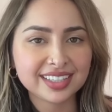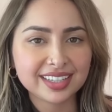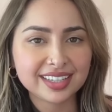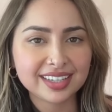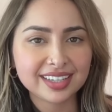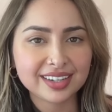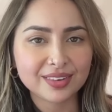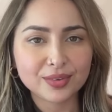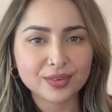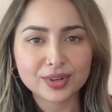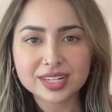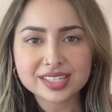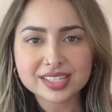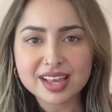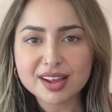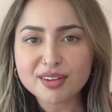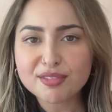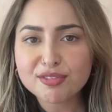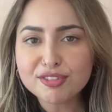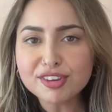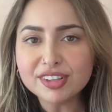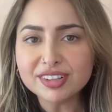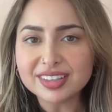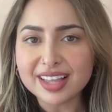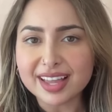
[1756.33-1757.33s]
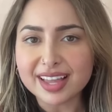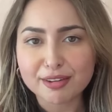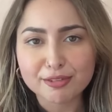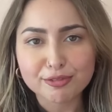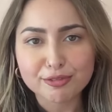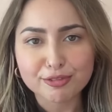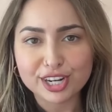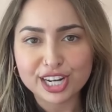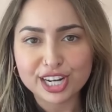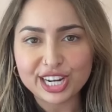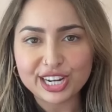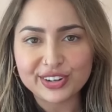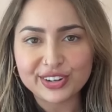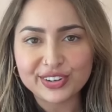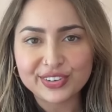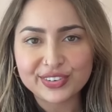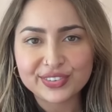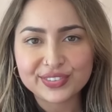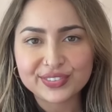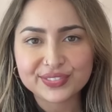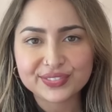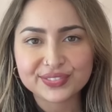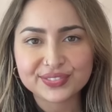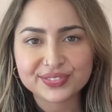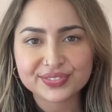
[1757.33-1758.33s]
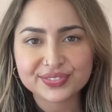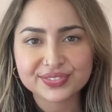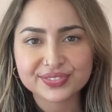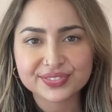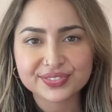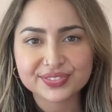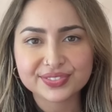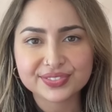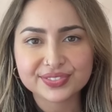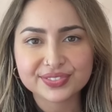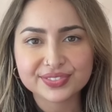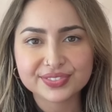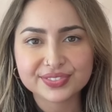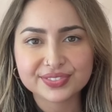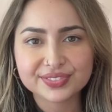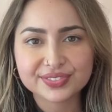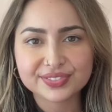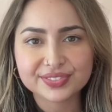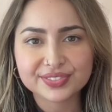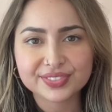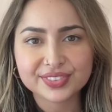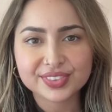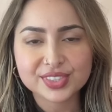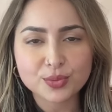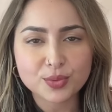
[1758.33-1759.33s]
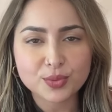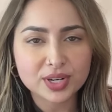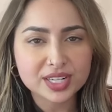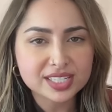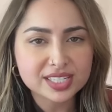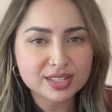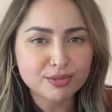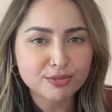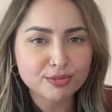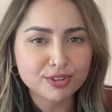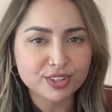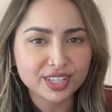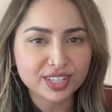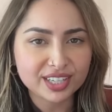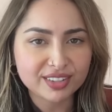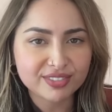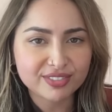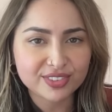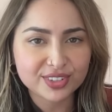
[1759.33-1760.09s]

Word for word: what does that feel like for you? Mm-hmm so, what does it feel like for